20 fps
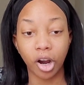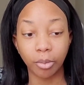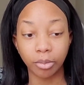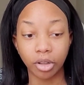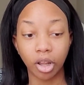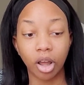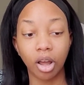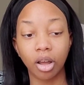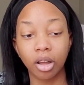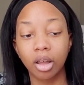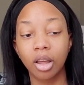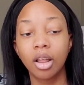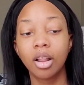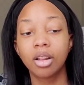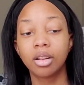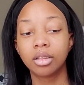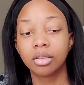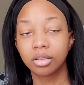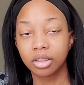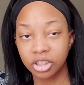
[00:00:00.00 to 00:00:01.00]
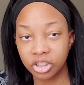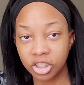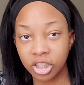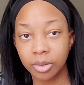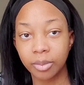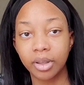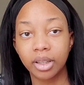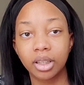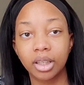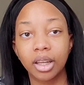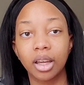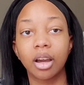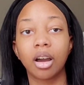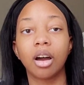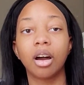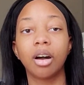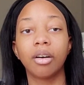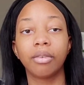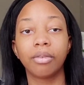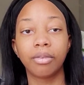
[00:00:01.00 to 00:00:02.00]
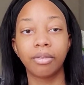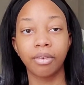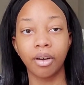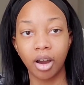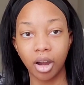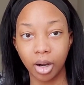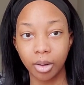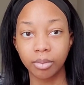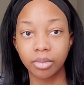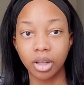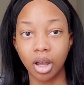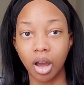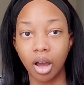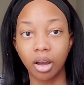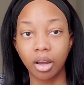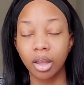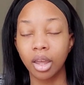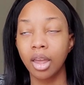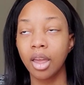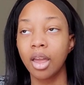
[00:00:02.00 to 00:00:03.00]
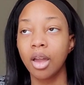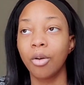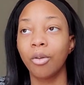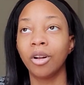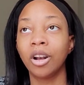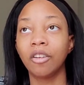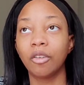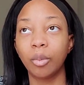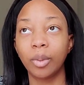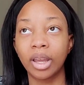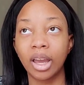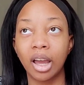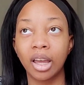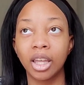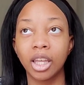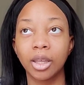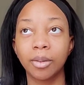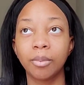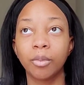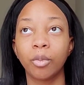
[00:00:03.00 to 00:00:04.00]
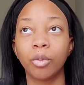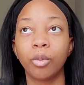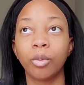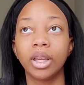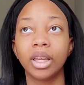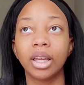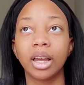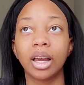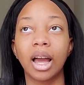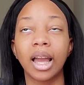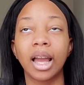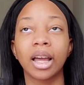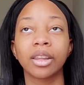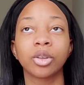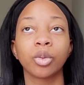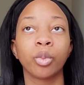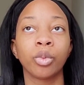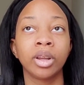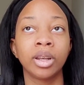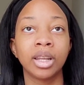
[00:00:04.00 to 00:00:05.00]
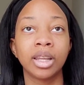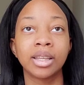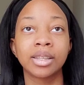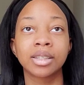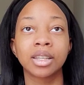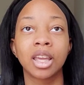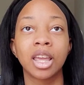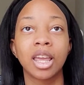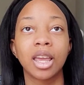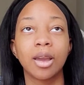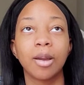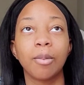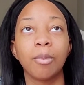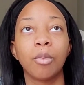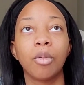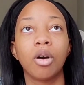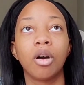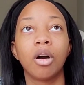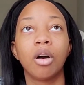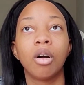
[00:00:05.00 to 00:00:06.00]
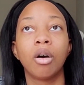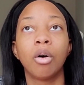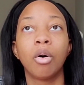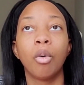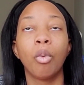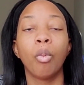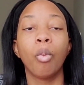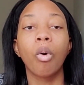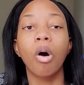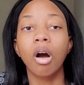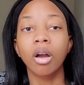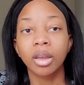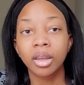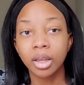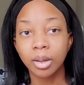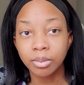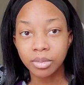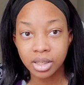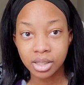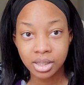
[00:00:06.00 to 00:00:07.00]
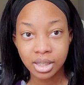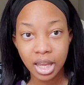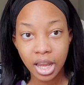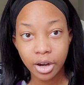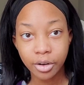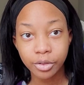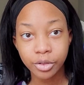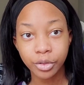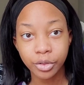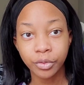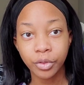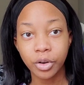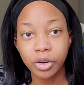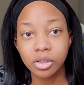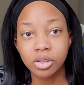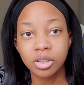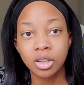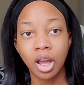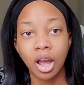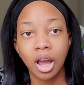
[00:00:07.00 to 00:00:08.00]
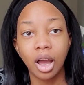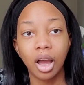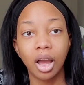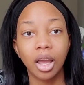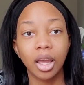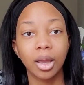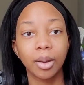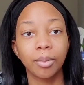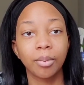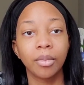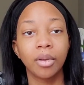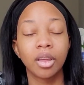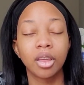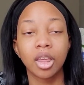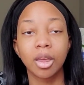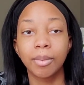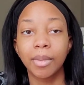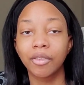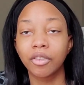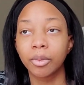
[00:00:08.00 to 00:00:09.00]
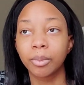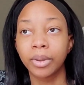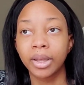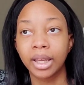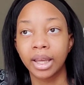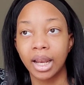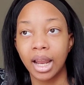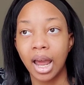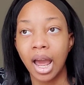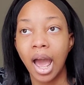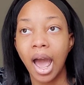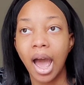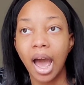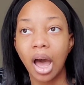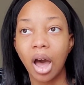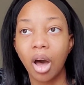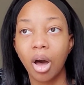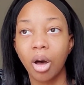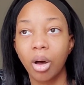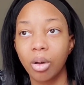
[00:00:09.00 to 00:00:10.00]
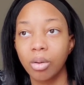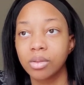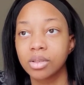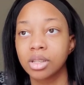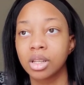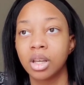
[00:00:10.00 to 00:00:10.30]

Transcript: dog. Legitimately a farm dog. Whenever we got him, I got to witness him walking up the stairs the first time, him ever being in a house,